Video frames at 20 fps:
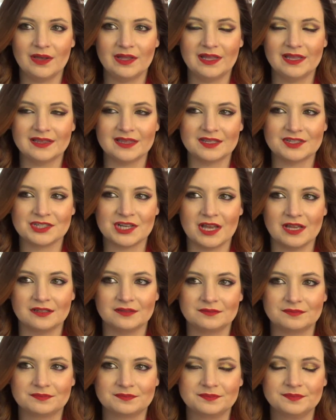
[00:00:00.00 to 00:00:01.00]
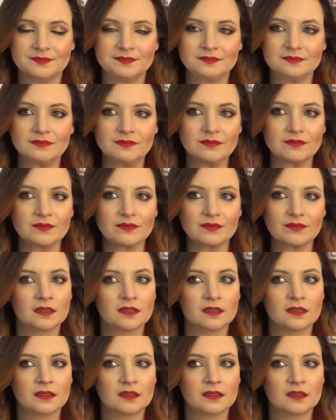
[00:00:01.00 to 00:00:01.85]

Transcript: I like that shot. And don't mess with that.